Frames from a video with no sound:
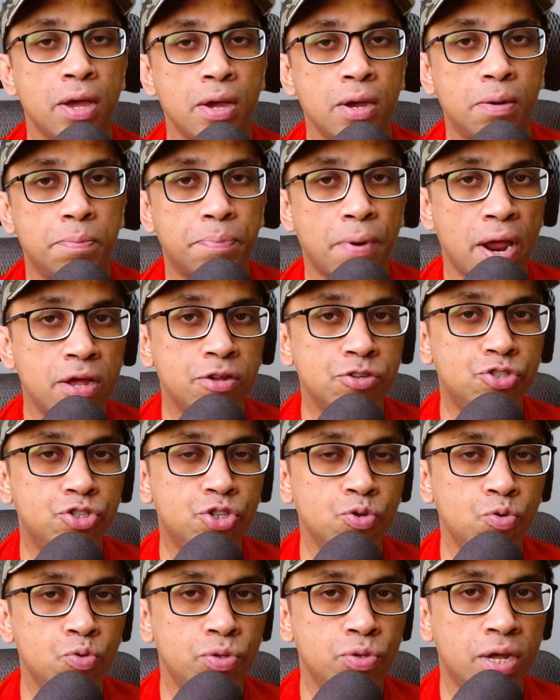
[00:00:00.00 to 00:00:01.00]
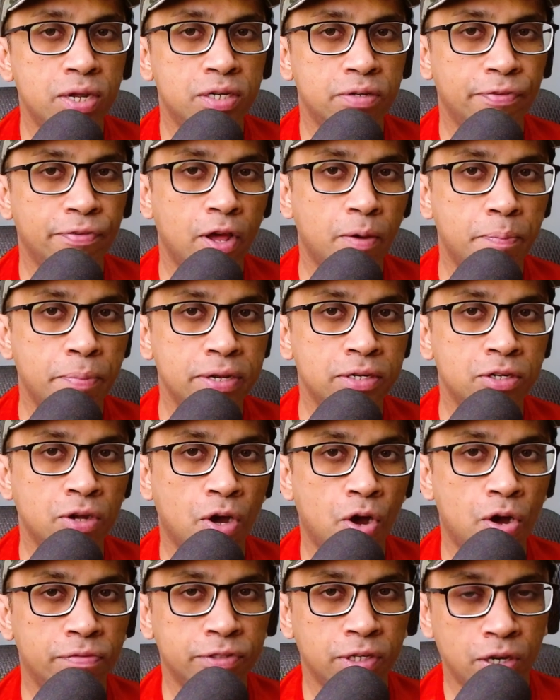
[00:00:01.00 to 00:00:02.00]
Prior to the development
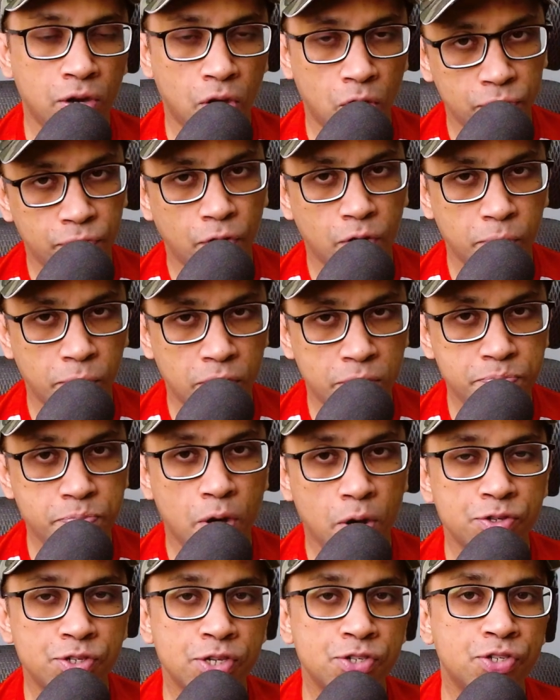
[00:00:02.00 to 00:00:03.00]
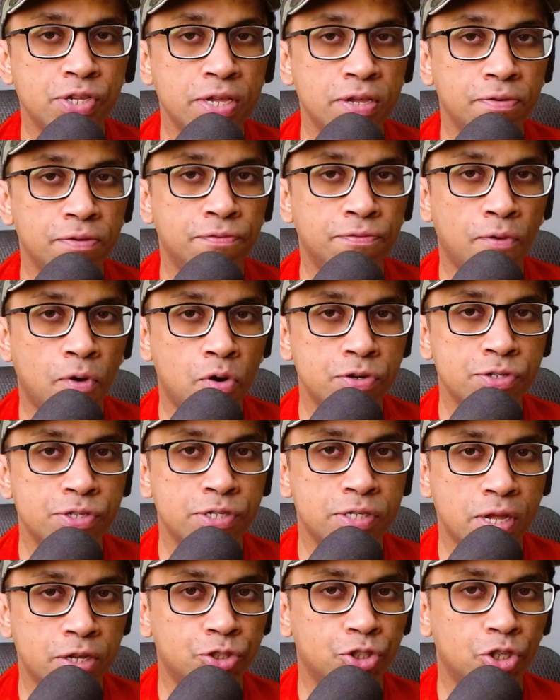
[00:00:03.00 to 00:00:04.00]
of the Longformer, processing for
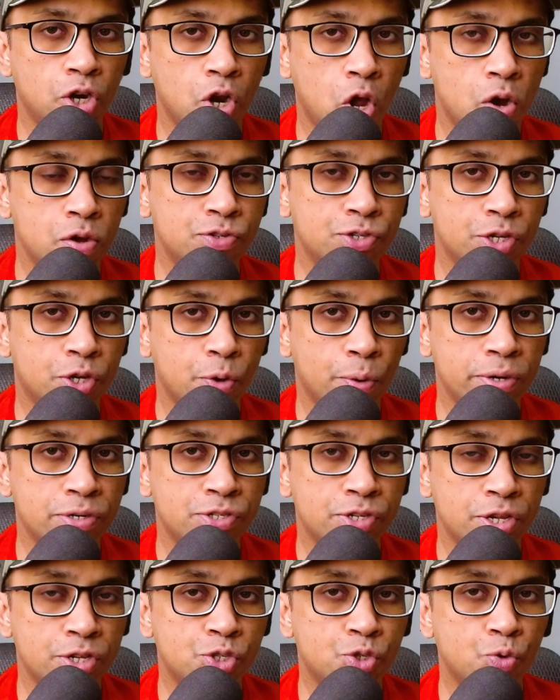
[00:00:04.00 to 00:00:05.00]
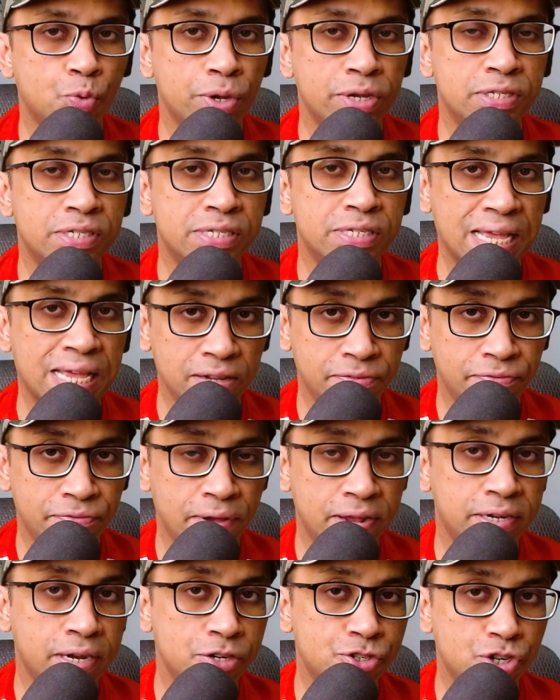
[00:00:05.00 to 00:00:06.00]
such long sequences with
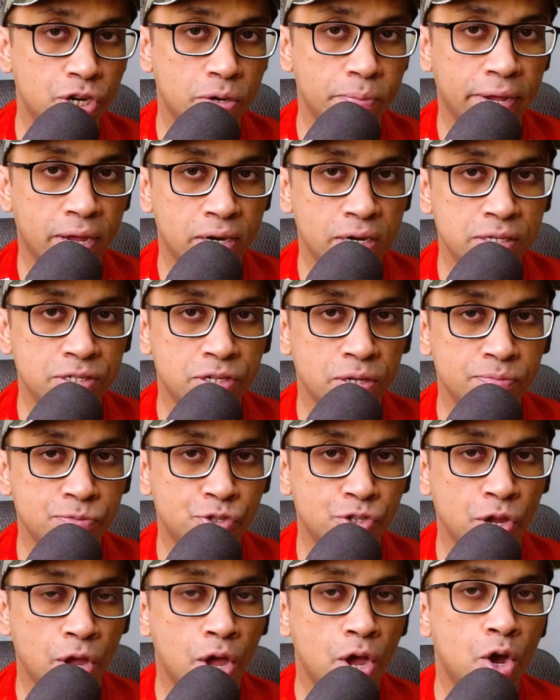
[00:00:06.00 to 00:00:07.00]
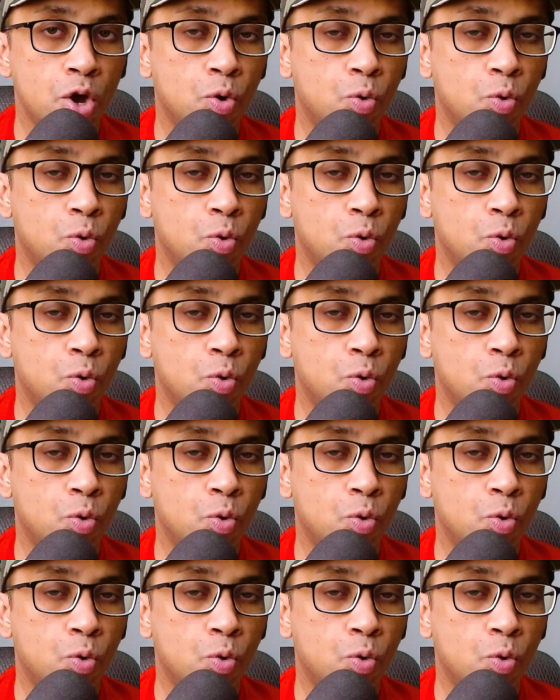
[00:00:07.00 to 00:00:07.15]
self-attention mechanisms